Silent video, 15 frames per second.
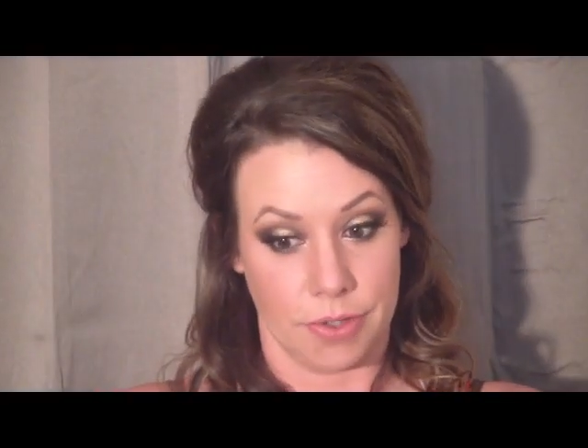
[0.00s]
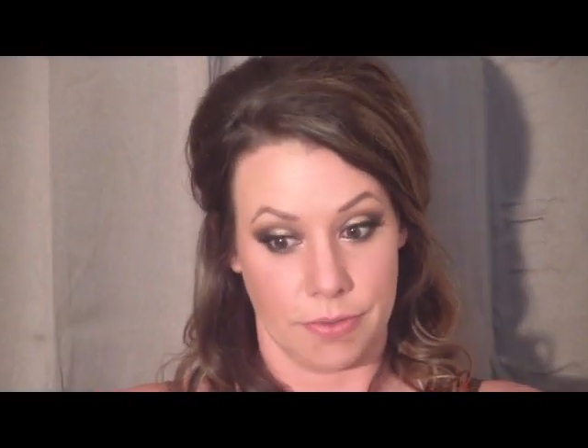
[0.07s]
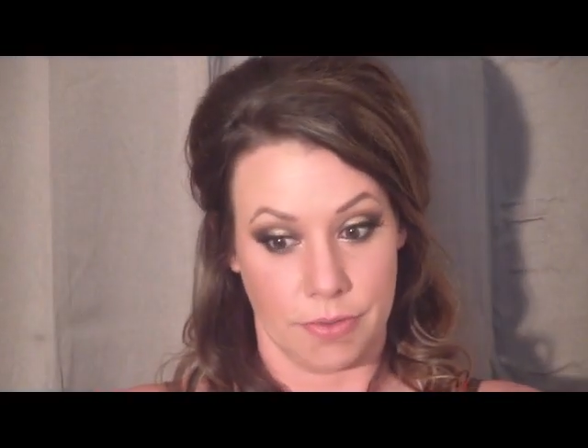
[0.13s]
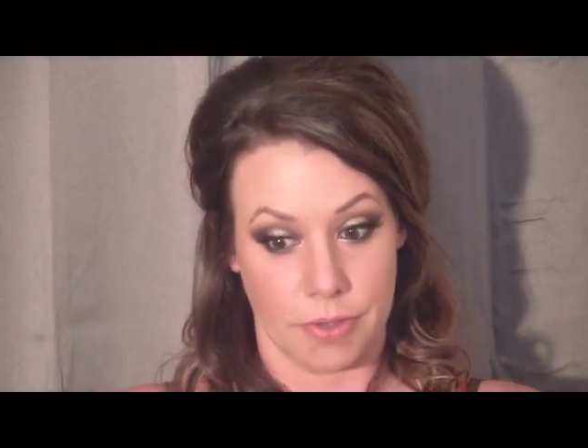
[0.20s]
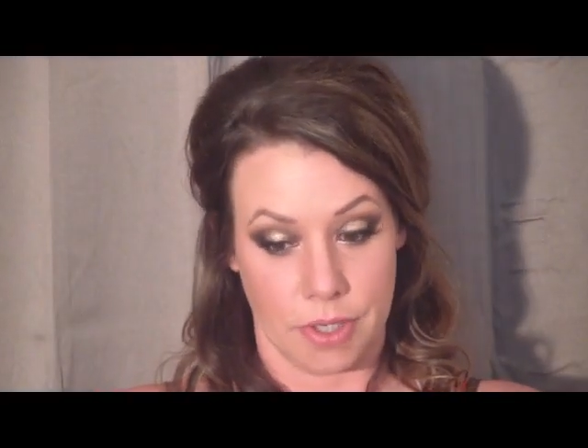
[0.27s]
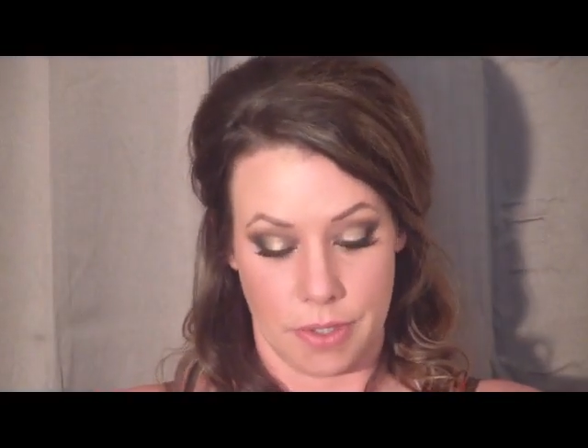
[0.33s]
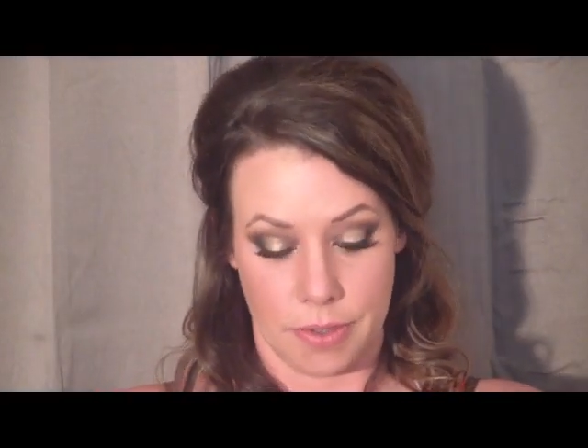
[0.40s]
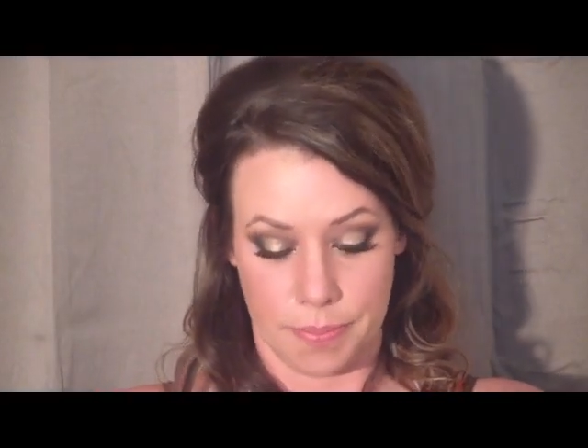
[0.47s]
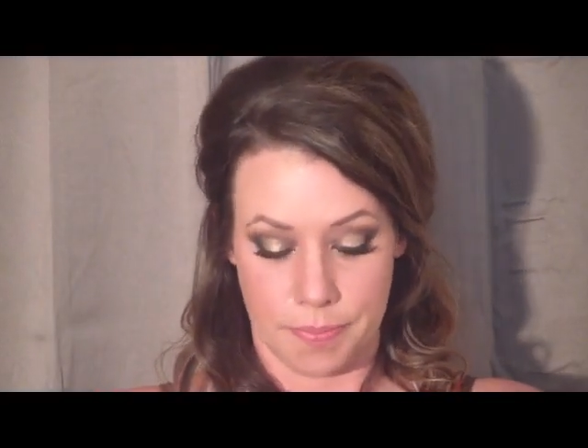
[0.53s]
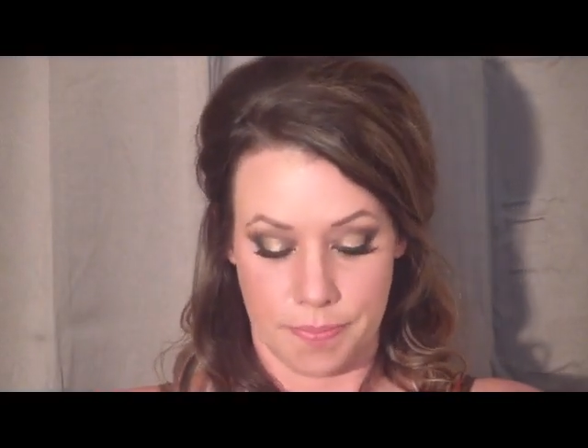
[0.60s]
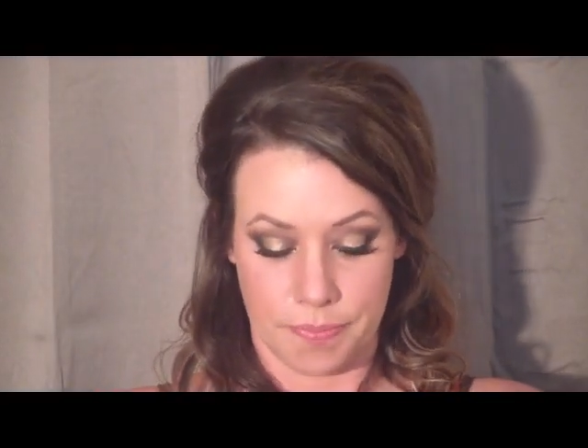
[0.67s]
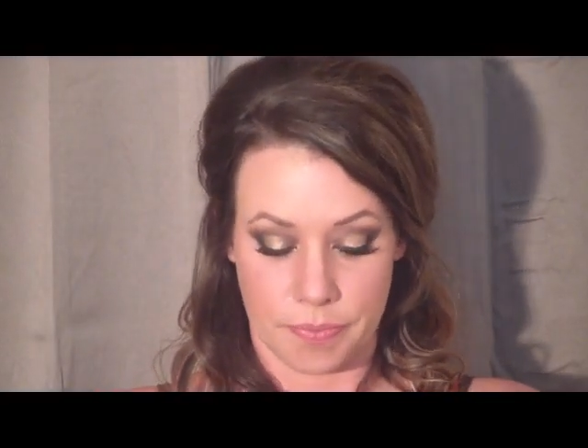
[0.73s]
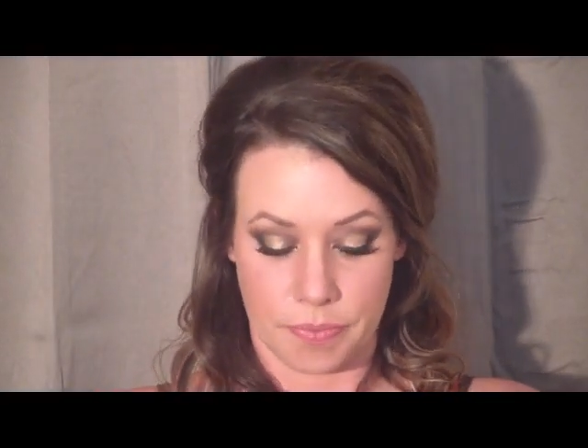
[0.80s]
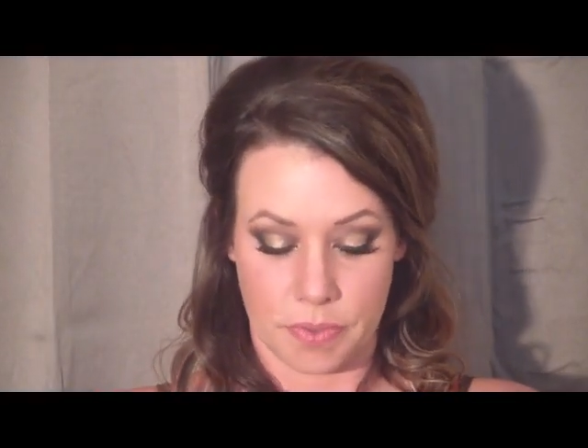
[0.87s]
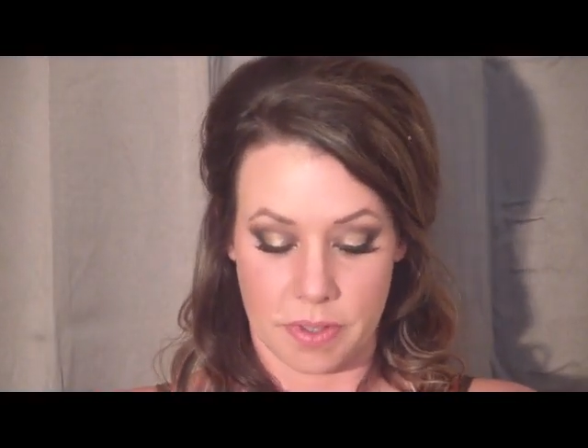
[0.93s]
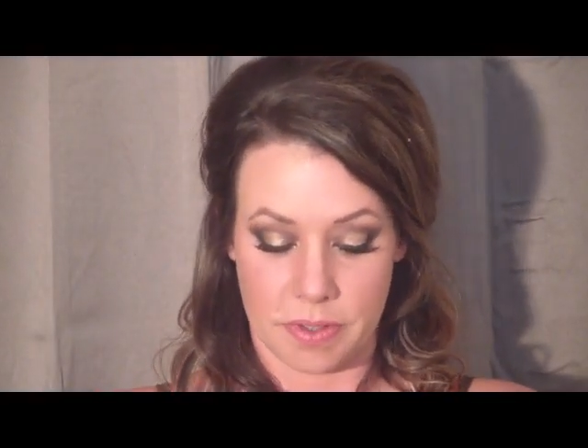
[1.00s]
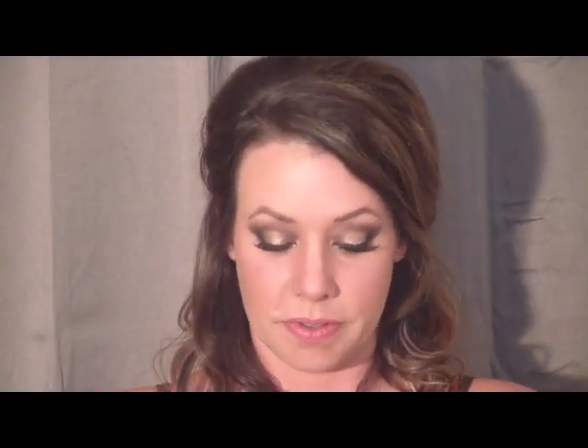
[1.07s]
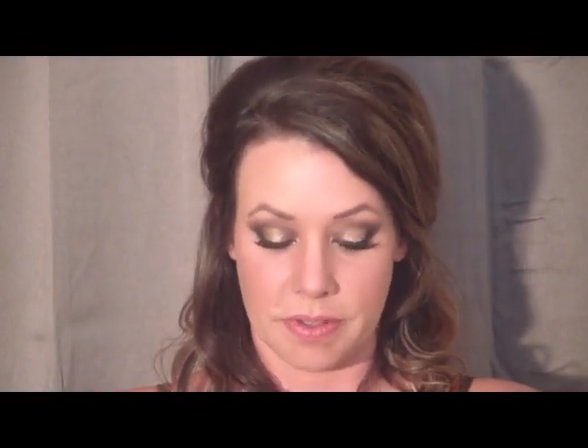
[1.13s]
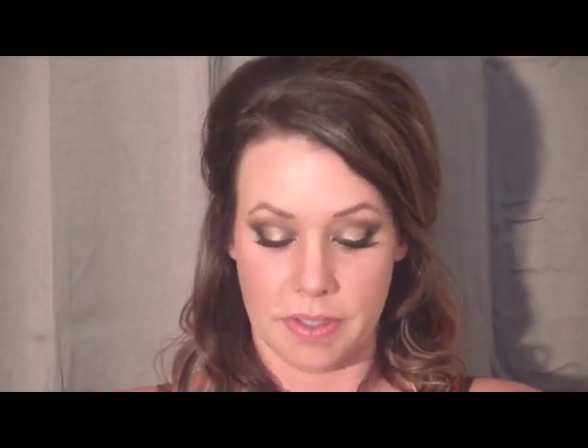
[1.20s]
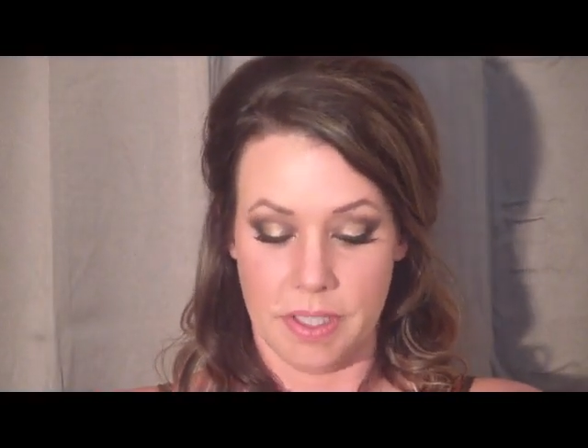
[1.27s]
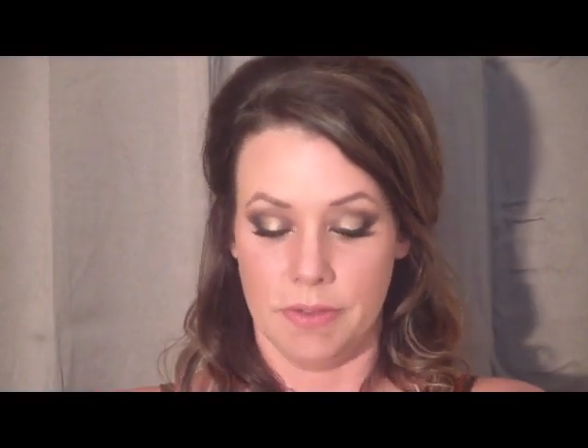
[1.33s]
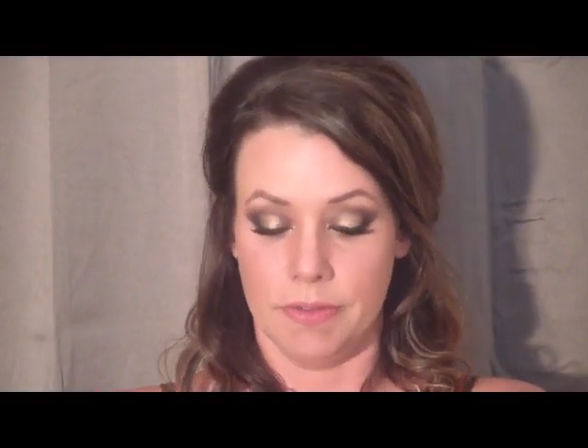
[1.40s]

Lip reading: from the Sleek